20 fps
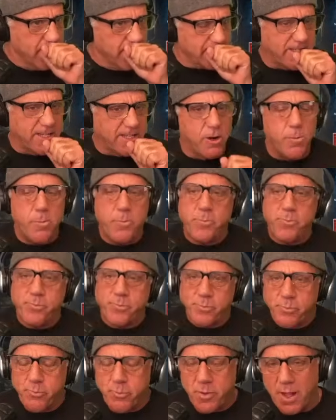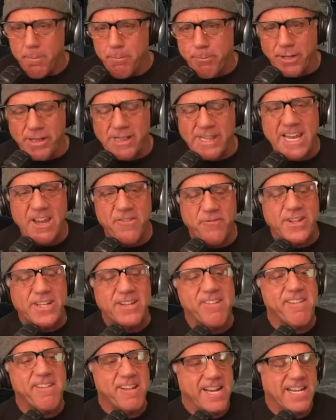so belief
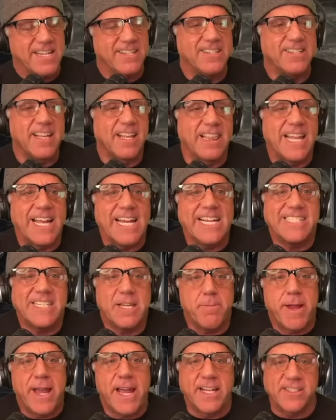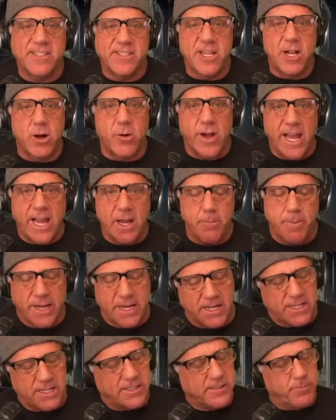is is the lazy man's knowing
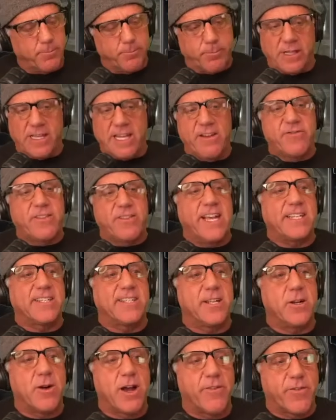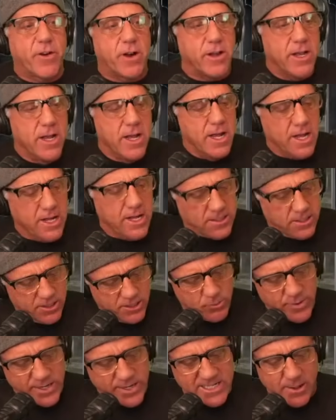because belief takes no effort. You
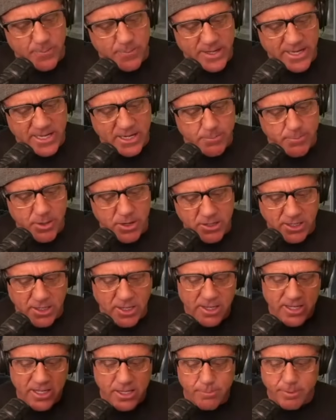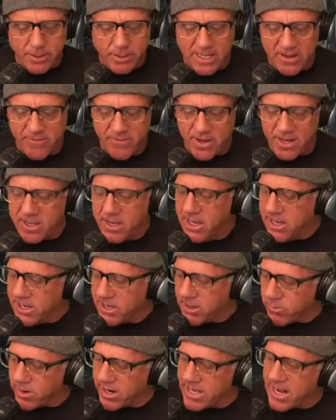read something in a book, you believe it, you
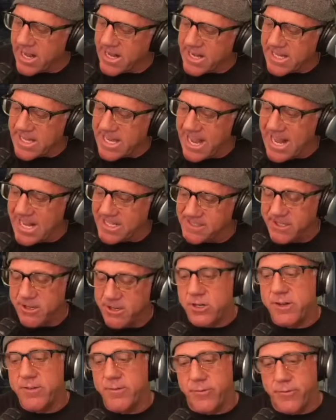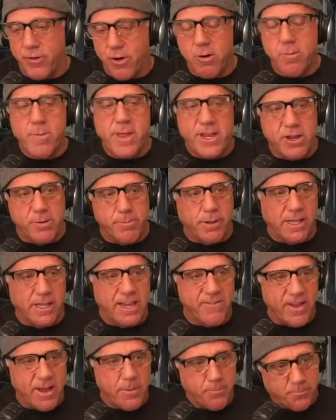write it on a task, you confirm that you believe
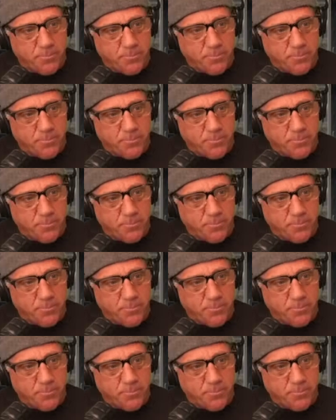it,